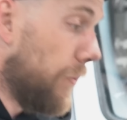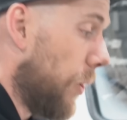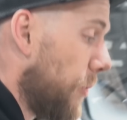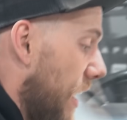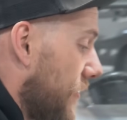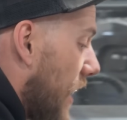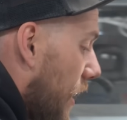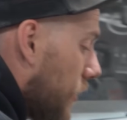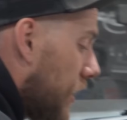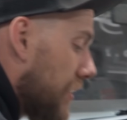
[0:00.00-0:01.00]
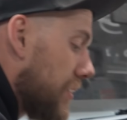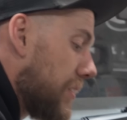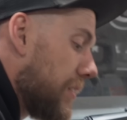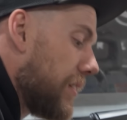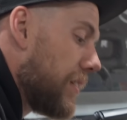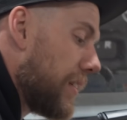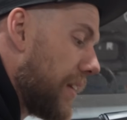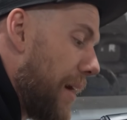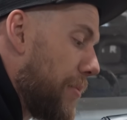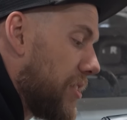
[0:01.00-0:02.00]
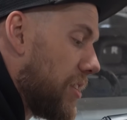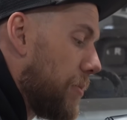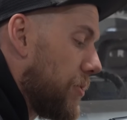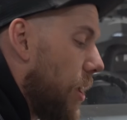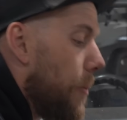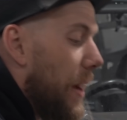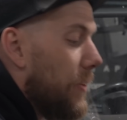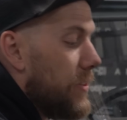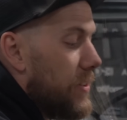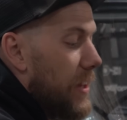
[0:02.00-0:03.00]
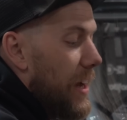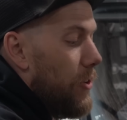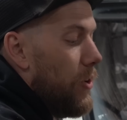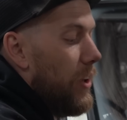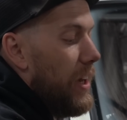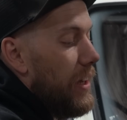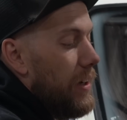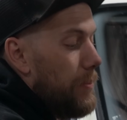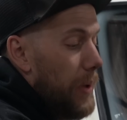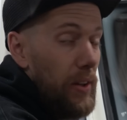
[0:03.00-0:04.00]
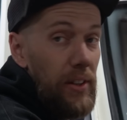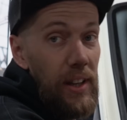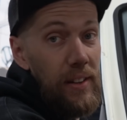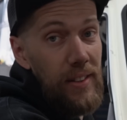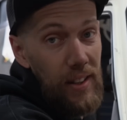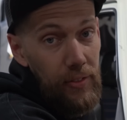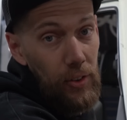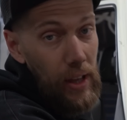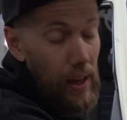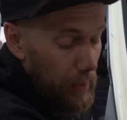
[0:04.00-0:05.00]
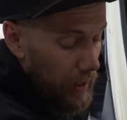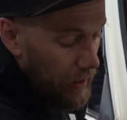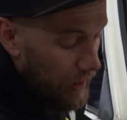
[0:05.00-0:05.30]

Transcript: What we have now is camber adjustable top mounts. They're all bolted in, set to full camber.